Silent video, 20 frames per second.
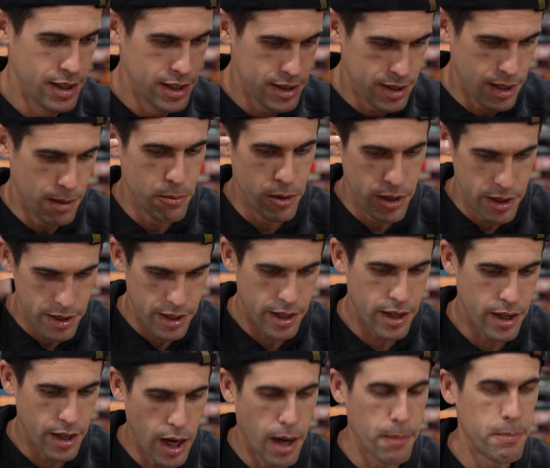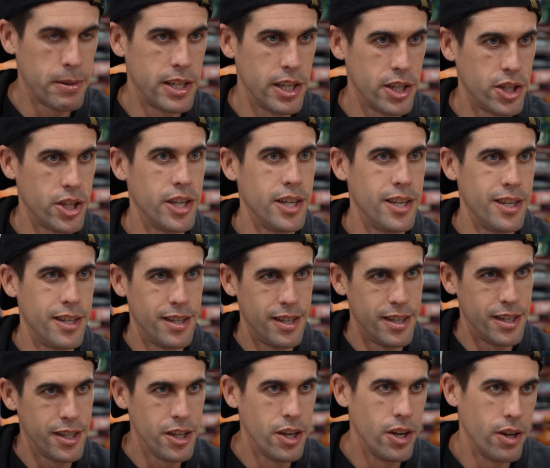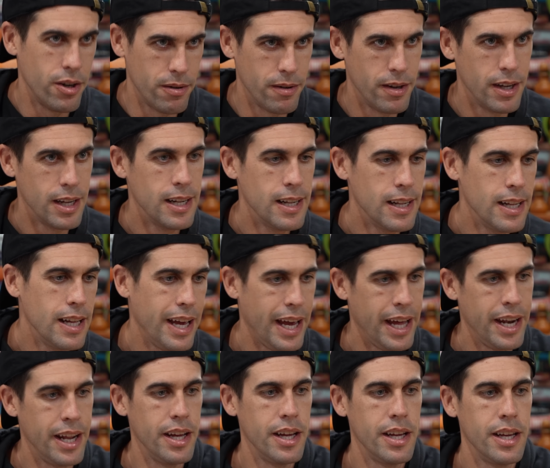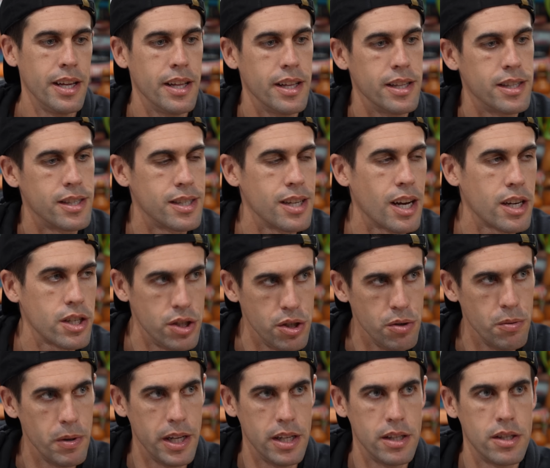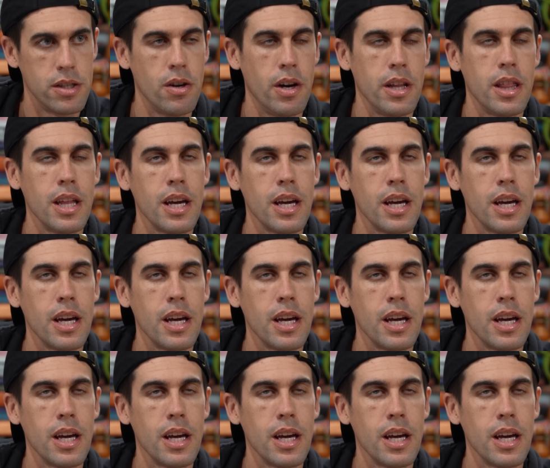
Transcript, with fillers: someone, competition, you know, and it, it sucks you in. So I